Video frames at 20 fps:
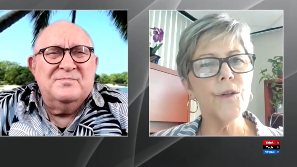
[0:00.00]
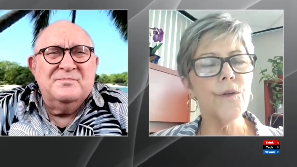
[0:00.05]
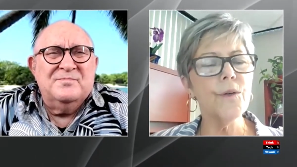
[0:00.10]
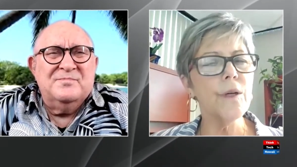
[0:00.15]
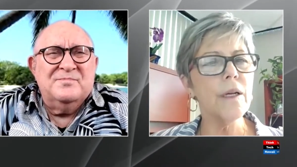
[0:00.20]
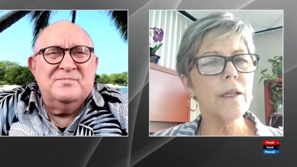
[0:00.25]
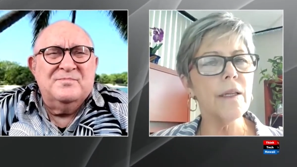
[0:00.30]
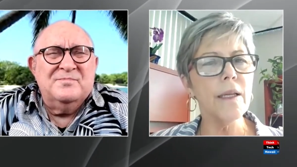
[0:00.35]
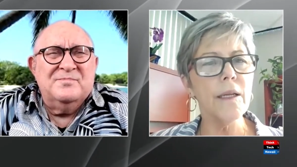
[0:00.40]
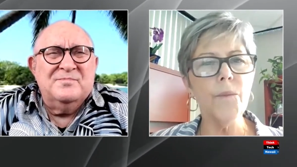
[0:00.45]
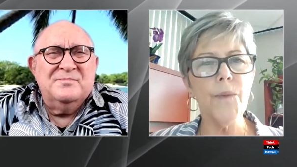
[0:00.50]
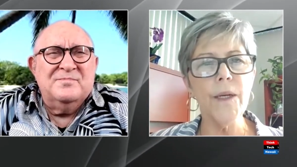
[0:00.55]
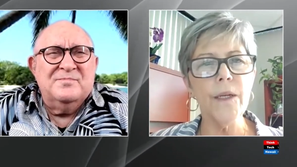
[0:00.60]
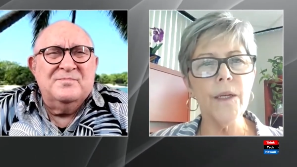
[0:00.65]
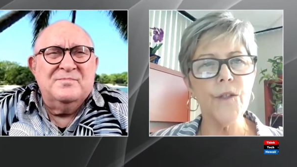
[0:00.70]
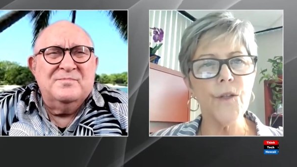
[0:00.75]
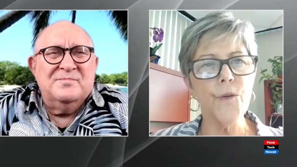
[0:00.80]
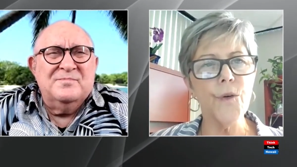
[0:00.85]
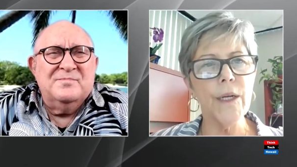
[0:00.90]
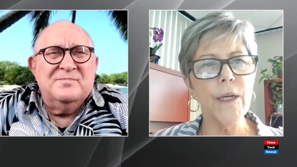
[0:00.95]
Speaker 1: do a little bit
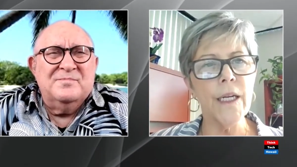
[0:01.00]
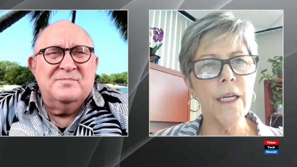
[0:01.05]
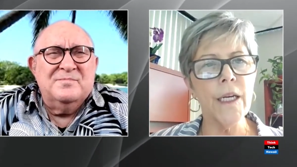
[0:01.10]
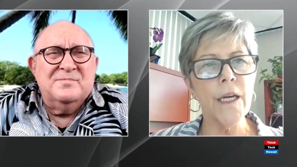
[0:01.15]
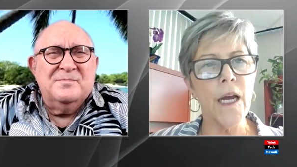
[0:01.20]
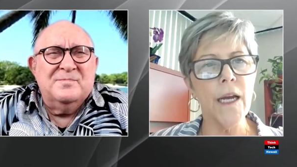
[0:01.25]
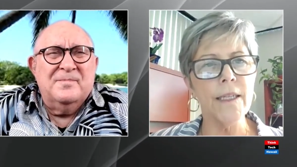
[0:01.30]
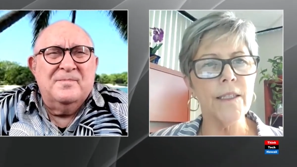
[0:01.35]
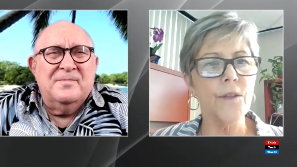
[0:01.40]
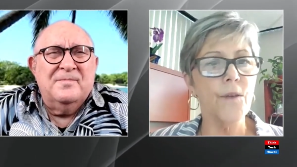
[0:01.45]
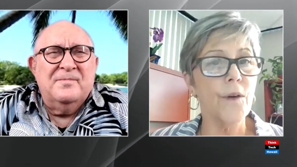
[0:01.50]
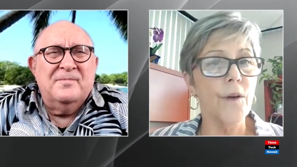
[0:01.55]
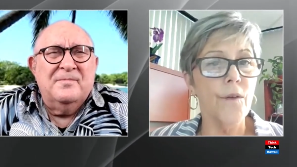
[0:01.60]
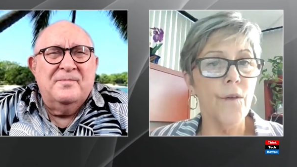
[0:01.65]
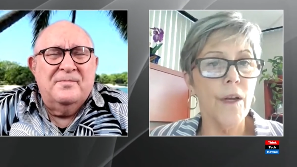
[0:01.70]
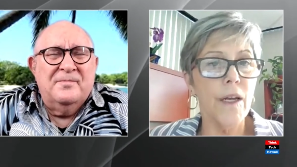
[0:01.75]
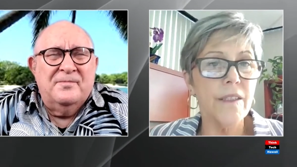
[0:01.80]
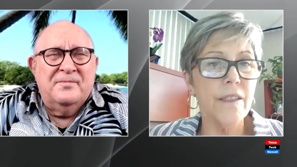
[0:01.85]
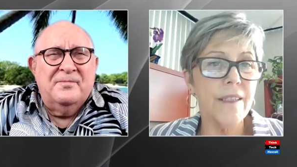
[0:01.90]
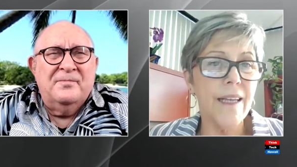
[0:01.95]
of screening. It's a,
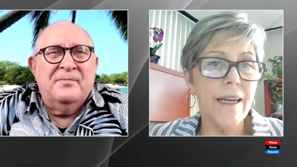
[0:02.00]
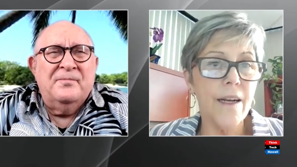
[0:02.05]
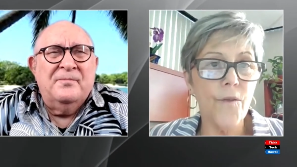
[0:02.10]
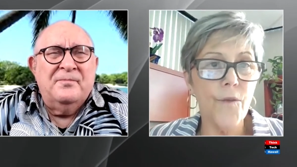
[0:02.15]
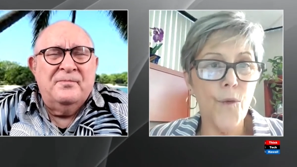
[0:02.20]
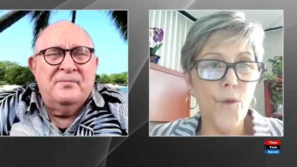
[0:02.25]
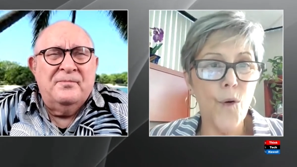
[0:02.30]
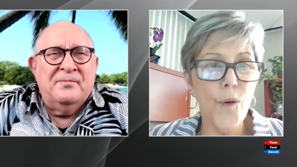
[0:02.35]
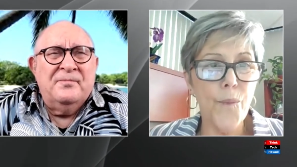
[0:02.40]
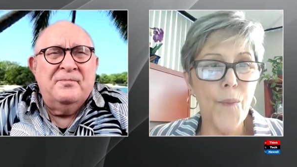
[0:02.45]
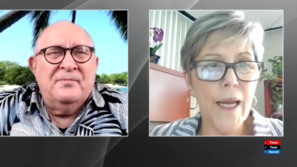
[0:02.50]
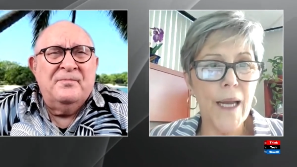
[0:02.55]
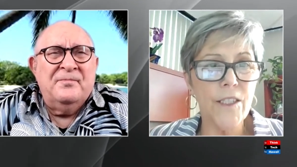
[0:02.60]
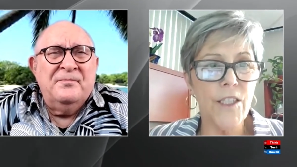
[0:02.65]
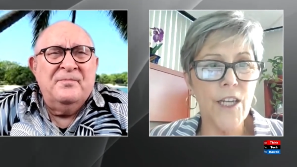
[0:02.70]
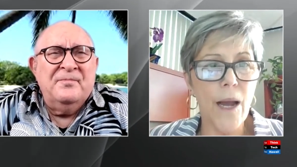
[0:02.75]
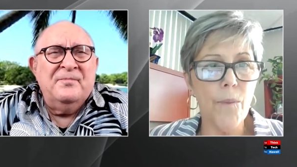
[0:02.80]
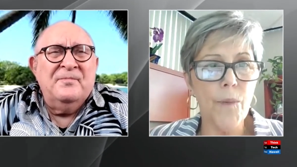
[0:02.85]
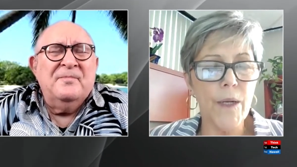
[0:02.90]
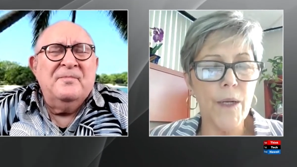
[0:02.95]
it's like a
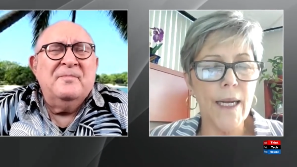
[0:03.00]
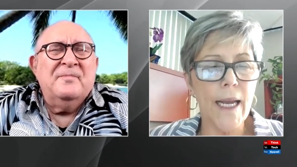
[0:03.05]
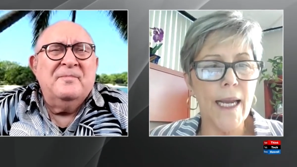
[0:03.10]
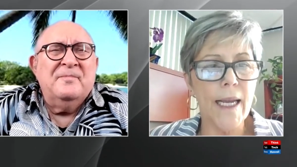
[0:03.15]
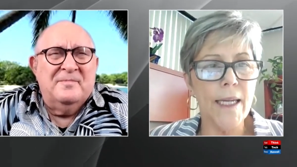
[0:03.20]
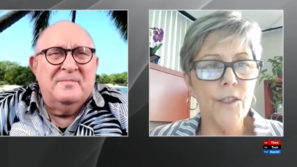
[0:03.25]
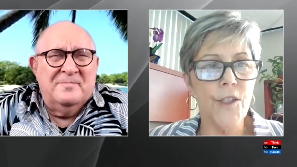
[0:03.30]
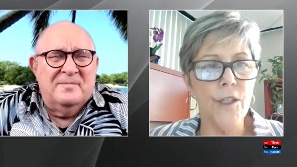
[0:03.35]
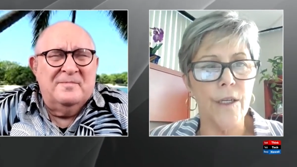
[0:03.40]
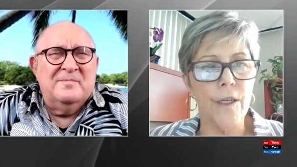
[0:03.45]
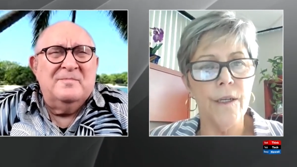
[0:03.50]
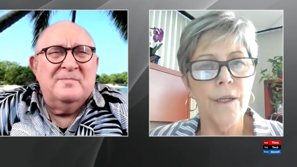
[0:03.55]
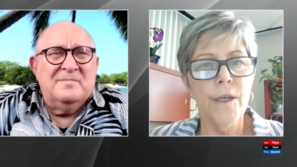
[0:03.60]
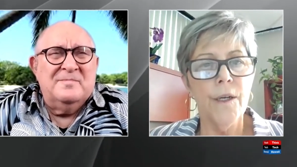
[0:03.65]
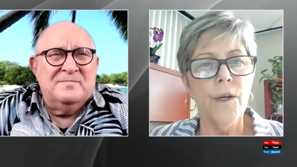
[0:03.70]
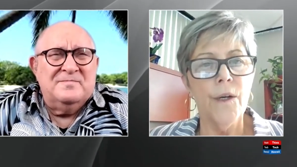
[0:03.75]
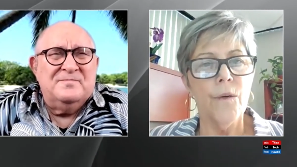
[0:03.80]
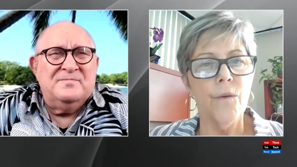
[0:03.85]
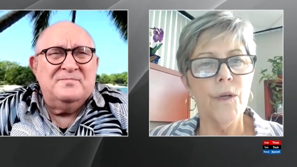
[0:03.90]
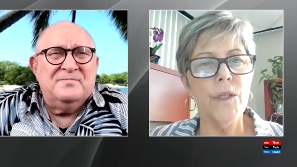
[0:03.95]
four-page application,
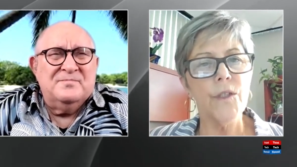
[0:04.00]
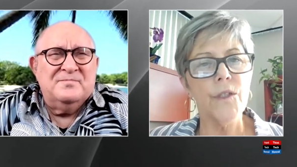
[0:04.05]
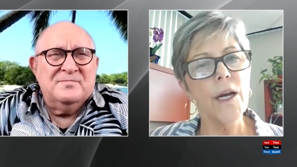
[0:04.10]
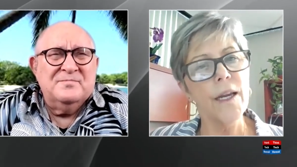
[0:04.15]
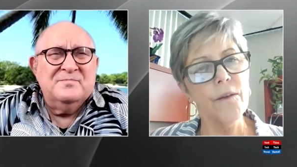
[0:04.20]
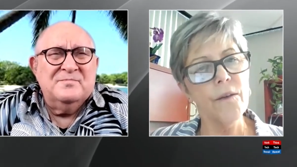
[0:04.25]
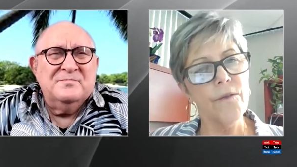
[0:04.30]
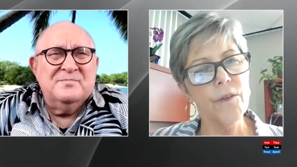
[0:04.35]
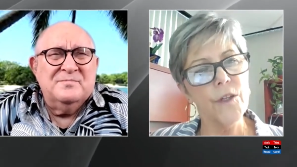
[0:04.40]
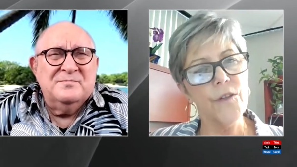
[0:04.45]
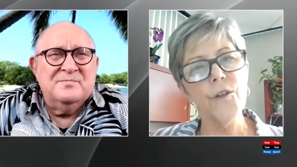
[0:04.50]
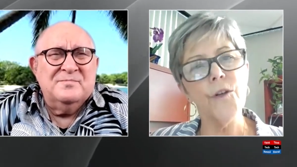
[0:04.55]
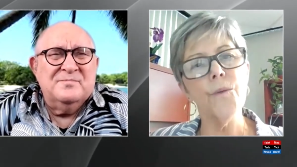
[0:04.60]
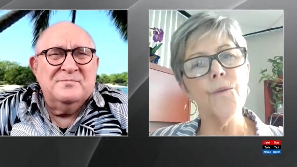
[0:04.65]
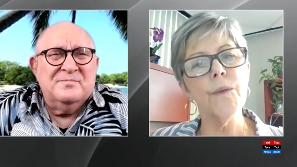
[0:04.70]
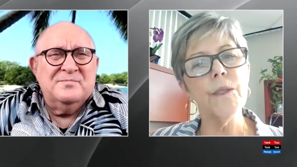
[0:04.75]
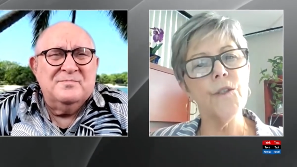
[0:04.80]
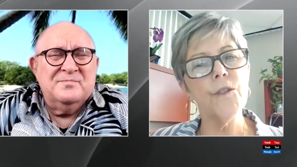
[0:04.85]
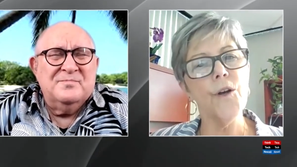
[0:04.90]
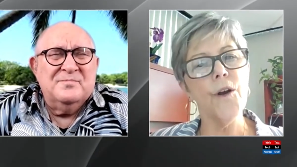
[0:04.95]
which kind of
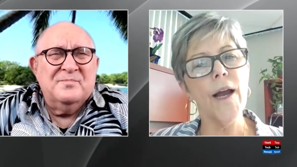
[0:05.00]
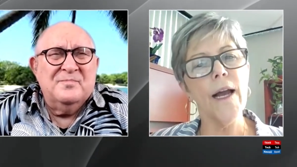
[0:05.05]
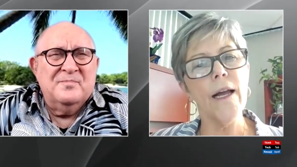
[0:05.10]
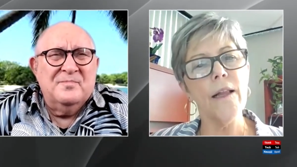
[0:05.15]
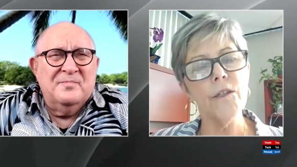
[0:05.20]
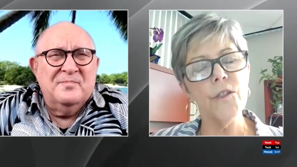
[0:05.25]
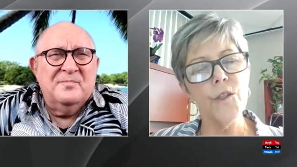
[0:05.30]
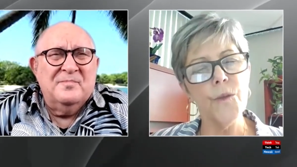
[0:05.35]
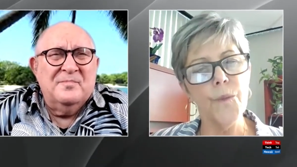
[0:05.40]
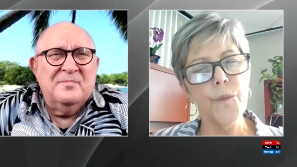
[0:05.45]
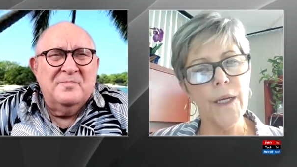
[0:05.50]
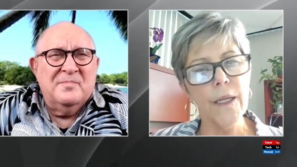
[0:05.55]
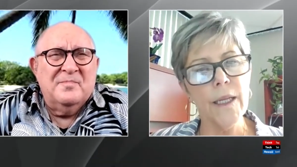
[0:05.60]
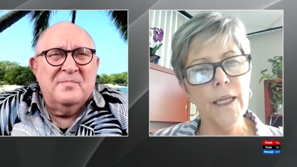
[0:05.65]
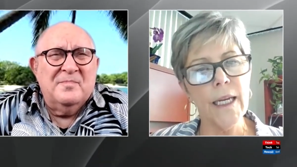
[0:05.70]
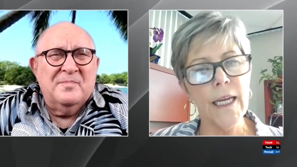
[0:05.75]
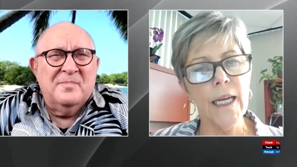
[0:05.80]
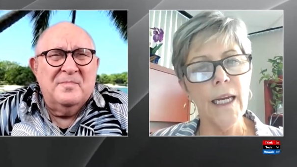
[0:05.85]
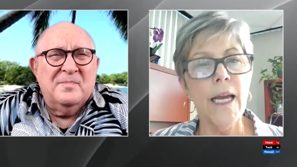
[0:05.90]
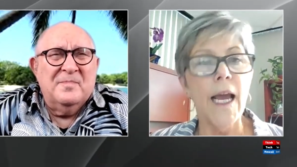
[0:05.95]
determines your
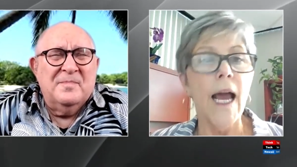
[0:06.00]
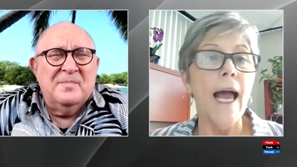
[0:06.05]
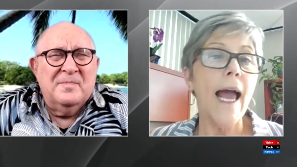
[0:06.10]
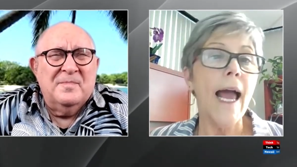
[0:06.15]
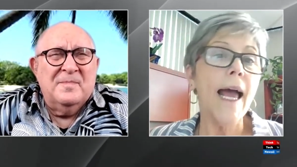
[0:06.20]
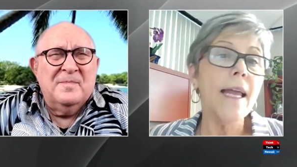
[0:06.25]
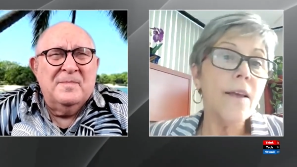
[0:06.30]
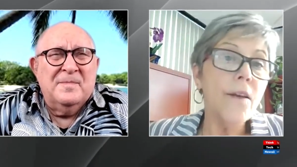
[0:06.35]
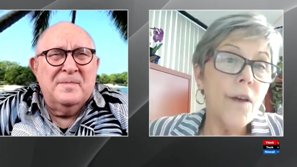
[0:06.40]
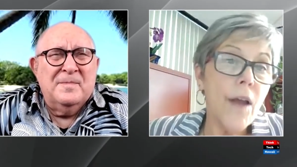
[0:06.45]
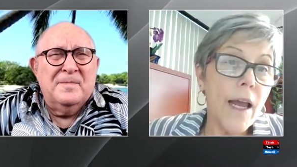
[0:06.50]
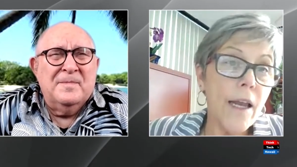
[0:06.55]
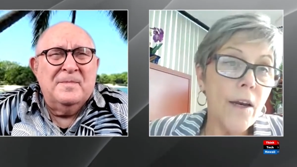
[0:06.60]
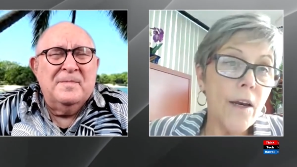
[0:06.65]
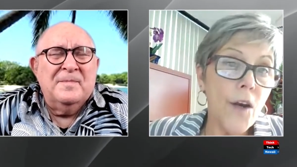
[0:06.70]
eligibility. And